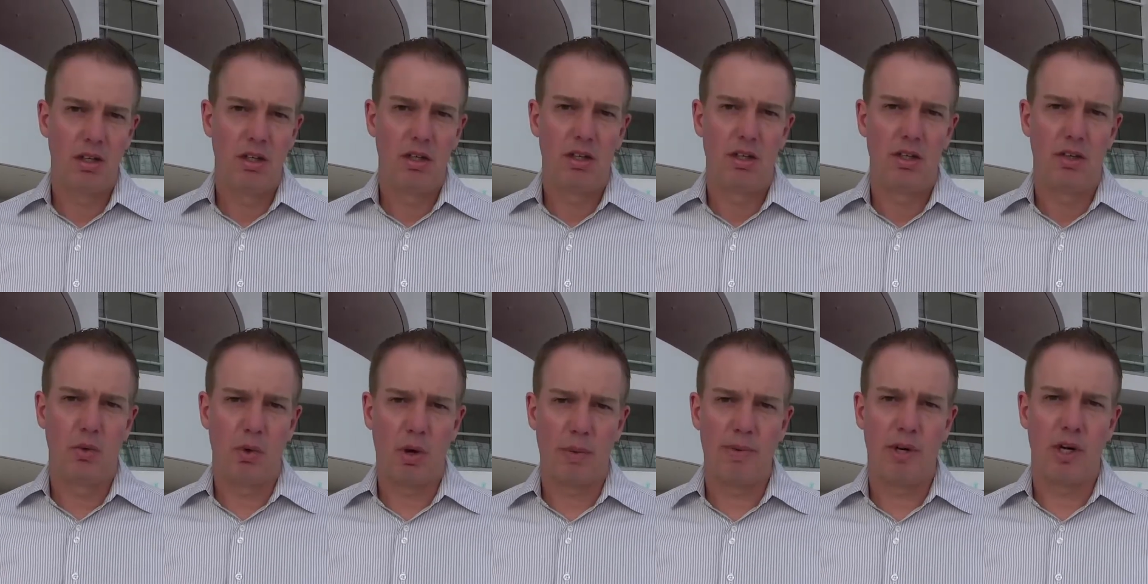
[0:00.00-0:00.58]
The
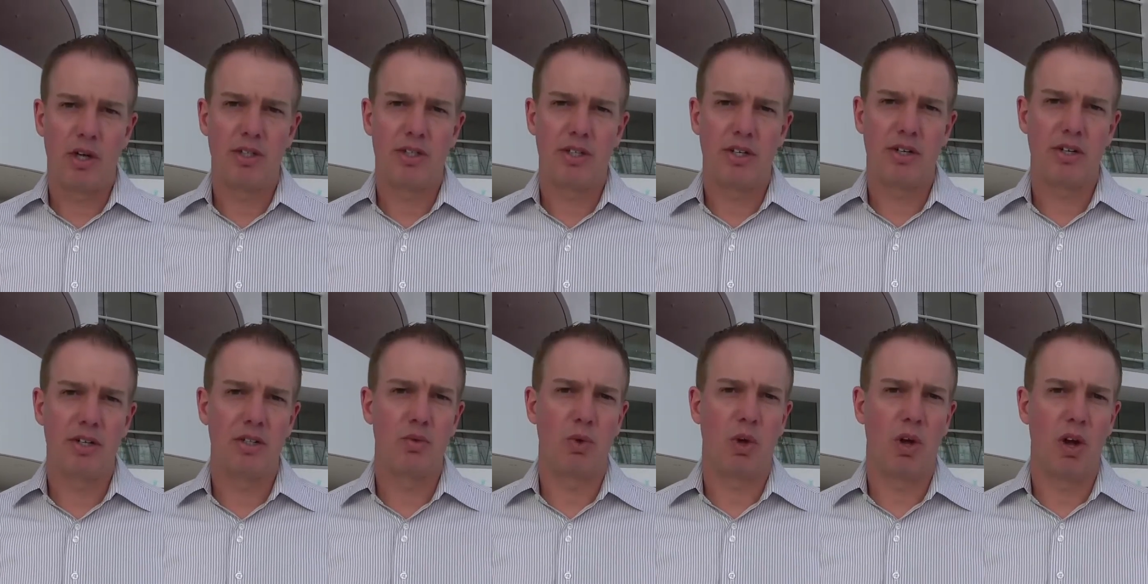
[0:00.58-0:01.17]
webinar
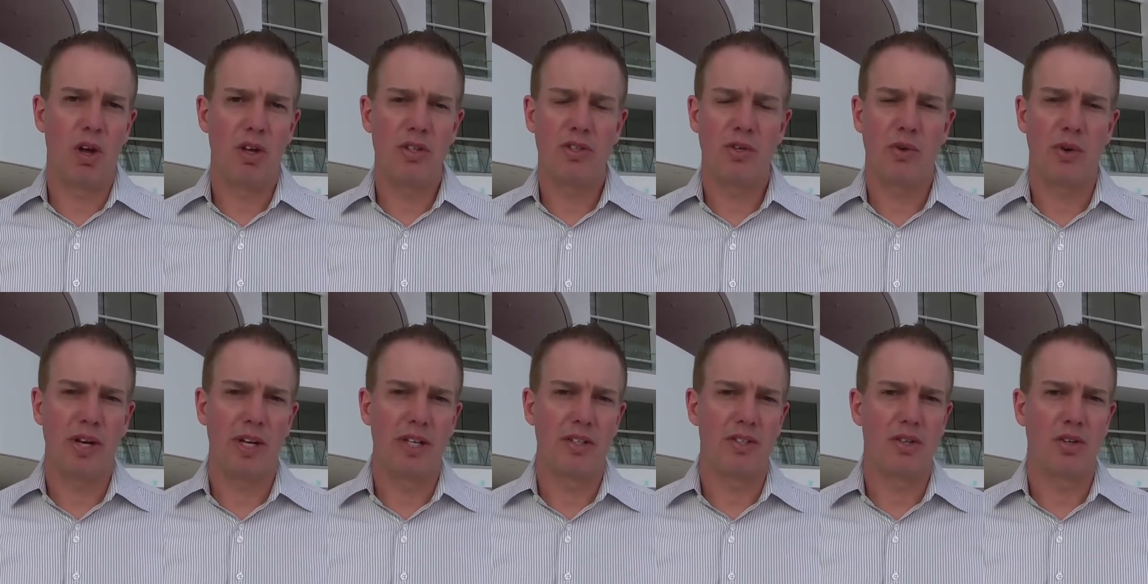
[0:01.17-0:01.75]
series will also
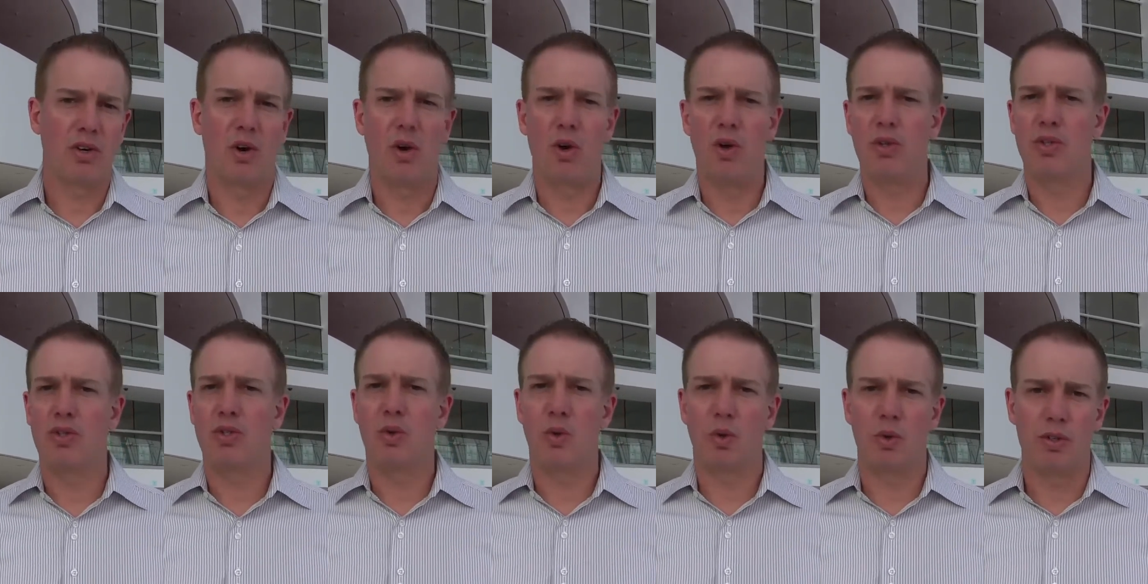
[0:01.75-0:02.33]
answer all
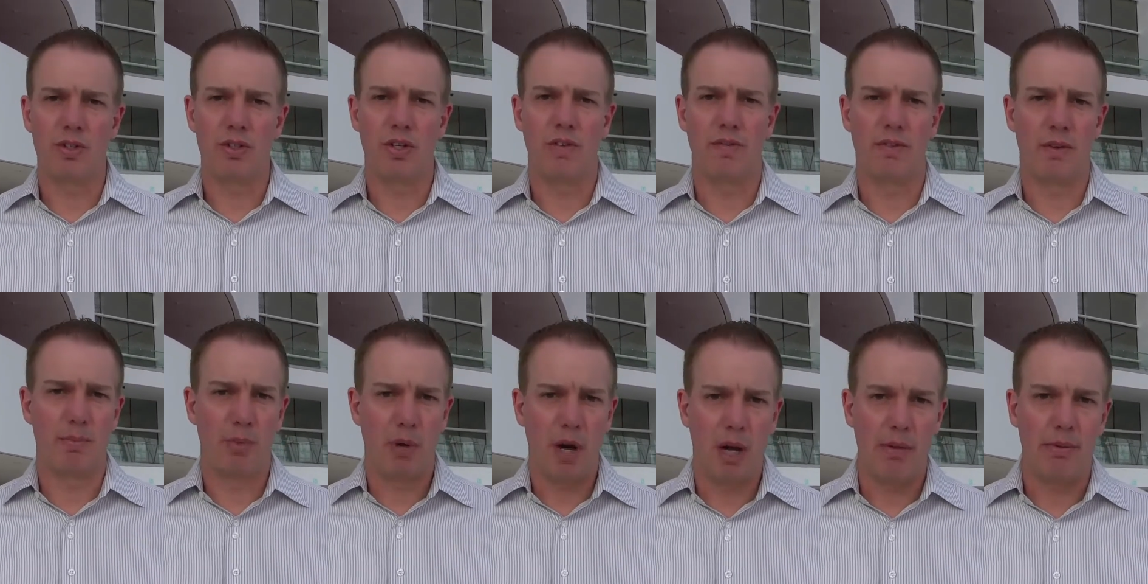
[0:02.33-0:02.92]
sorts of the
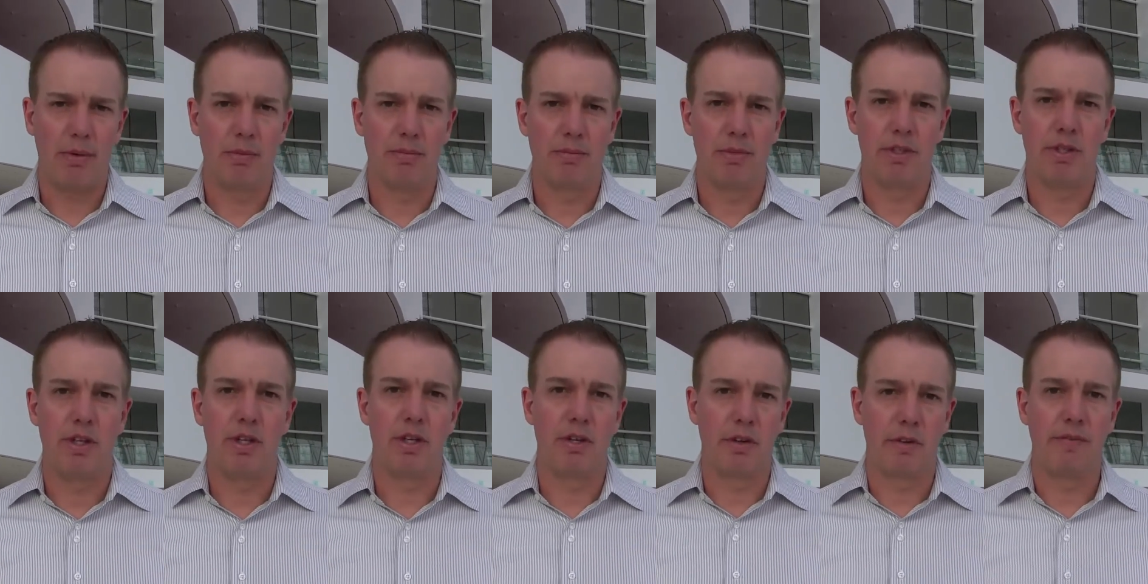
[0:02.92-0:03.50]
problems
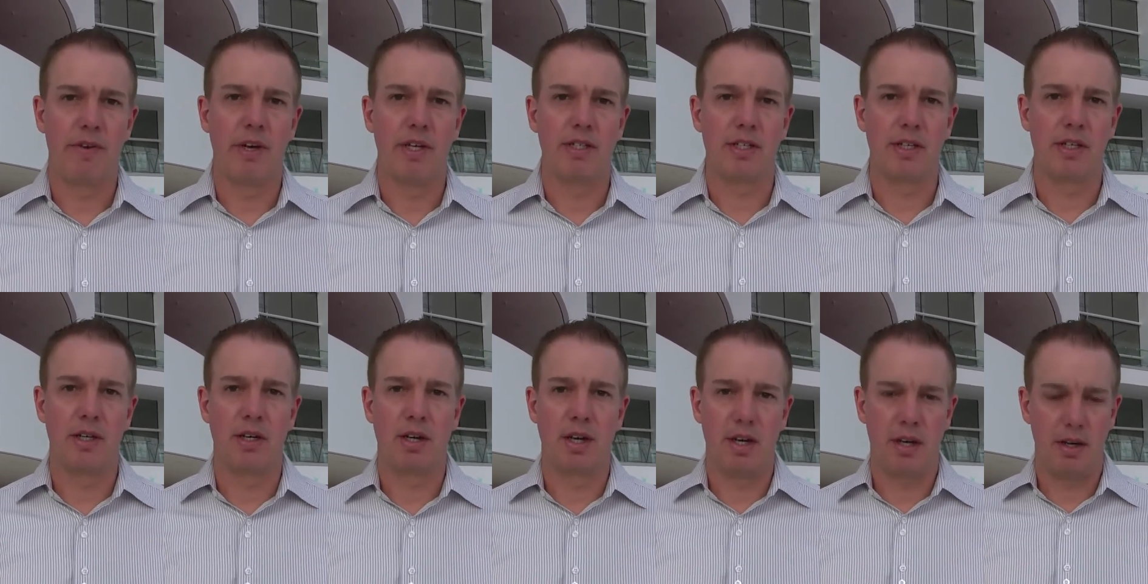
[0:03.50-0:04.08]
that you're facing
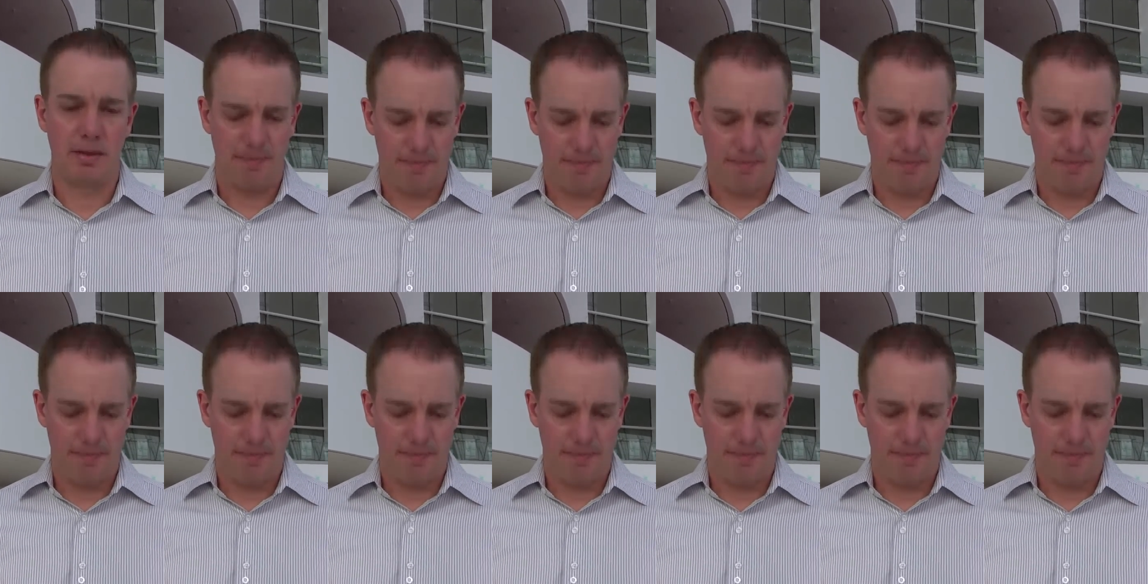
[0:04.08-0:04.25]
today.